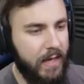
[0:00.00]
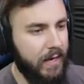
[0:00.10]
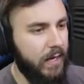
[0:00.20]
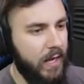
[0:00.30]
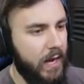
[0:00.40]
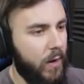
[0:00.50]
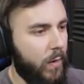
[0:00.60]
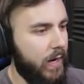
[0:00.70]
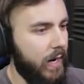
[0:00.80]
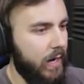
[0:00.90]
that.
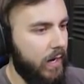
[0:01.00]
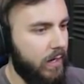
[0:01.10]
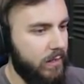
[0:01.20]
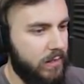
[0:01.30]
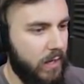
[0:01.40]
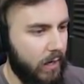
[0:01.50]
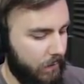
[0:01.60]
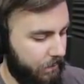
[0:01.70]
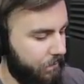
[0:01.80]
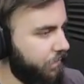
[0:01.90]
Okay, so
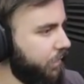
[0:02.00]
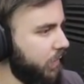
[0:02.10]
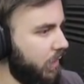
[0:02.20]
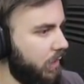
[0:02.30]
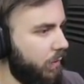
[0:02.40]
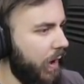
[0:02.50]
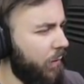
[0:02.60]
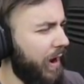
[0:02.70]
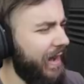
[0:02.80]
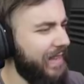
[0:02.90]
Wait,
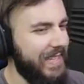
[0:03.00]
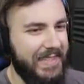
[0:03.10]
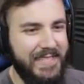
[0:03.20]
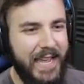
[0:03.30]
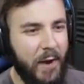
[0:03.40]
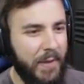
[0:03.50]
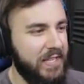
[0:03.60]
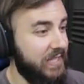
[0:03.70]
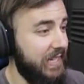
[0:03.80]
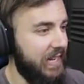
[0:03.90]
why did I take this out? We
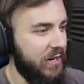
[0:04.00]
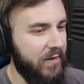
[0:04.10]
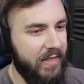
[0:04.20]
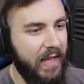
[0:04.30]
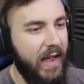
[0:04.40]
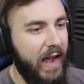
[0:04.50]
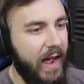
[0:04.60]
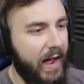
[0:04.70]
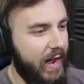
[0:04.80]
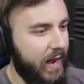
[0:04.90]
actually need it over there.
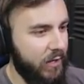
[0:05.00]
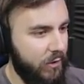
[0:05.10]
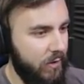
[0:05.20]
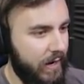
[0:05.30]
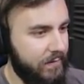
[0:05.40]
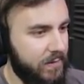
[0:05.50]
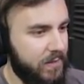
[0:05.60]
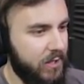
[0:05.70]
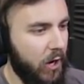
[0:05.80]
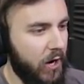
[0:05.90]
Uh, you have some
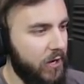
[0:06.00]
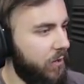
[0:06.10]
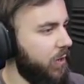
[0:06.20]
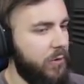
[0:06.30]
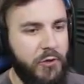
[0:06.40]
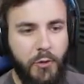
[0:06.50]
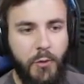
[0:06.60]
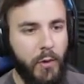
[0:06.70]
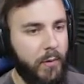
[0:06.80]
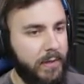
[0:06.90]
stone on you, don't
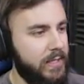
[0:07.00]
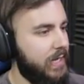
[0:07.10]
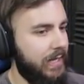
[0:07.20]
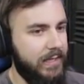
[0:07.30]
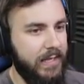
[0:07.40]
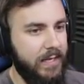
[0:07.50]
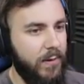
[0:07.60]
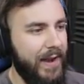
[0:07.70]
you? We just collected it